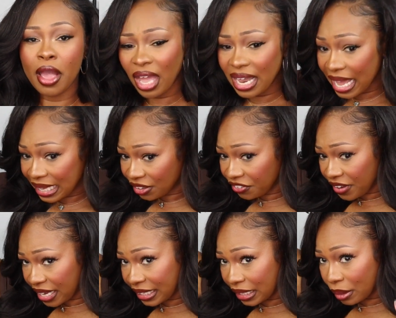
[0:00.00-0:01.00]
I like the
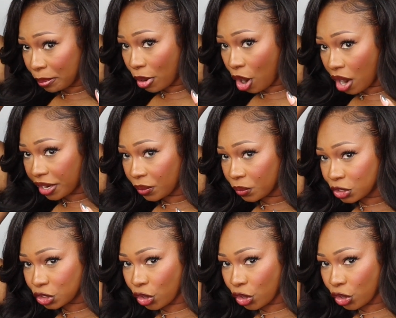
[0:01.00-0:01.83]
fact that the parting was